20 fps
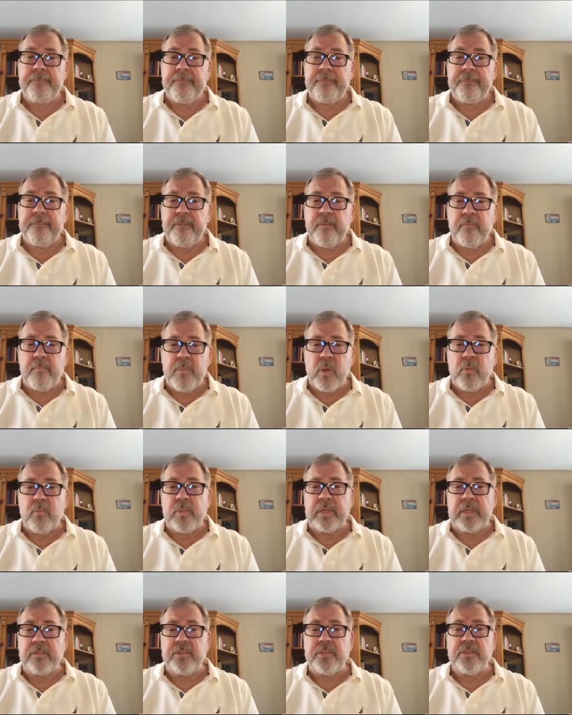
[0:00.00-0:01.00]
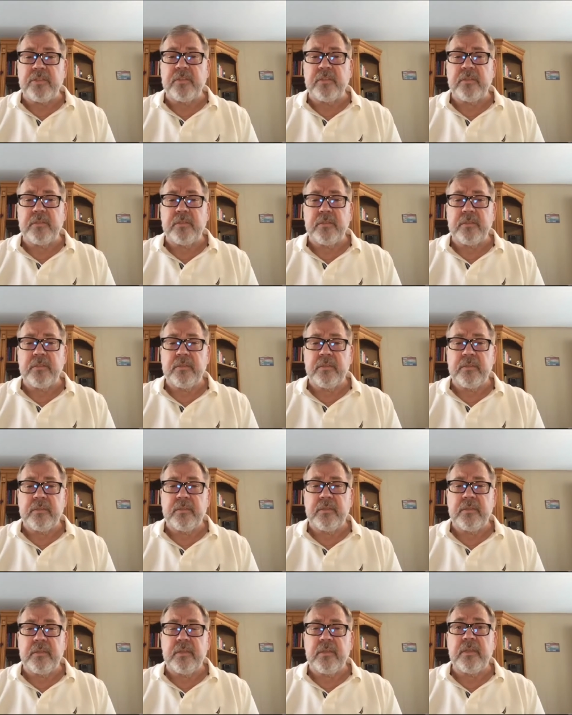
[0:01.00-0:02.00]
The moments,
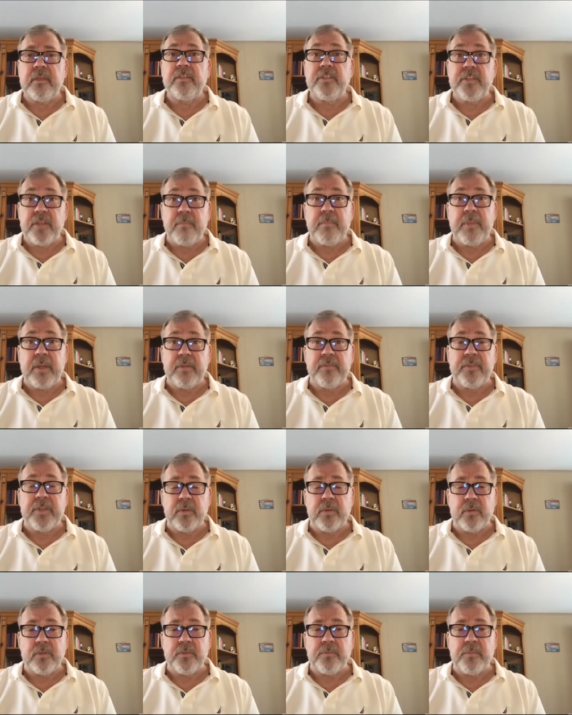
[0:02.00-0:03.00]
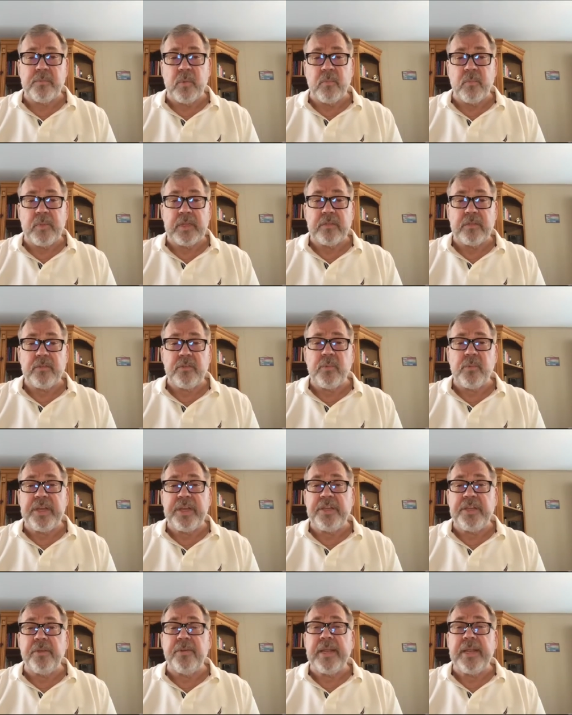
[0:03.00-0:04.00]
some of those moments, when
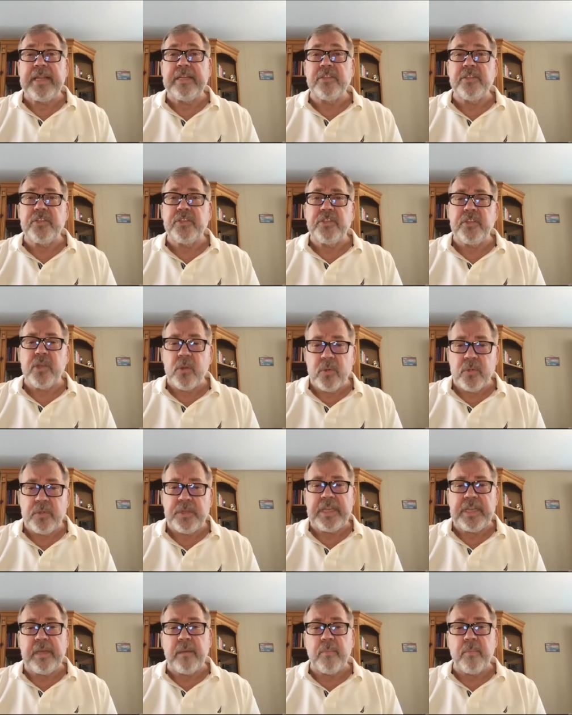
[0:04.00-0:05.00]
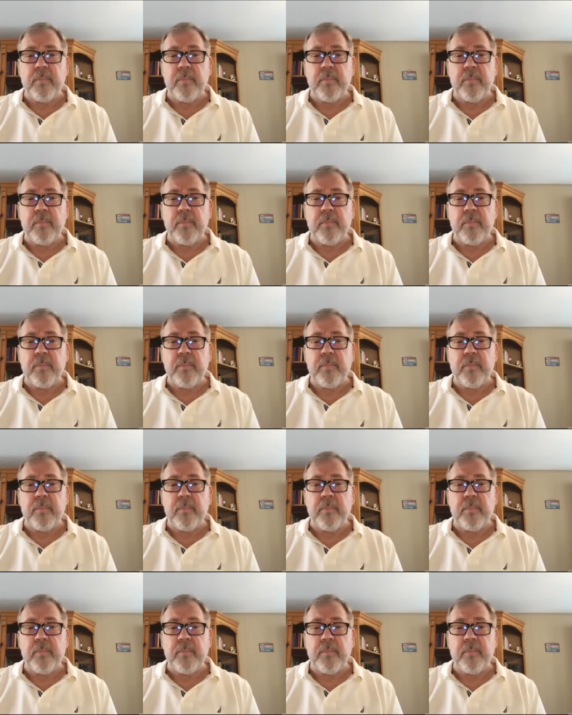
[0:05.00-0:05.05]
you're in so deep,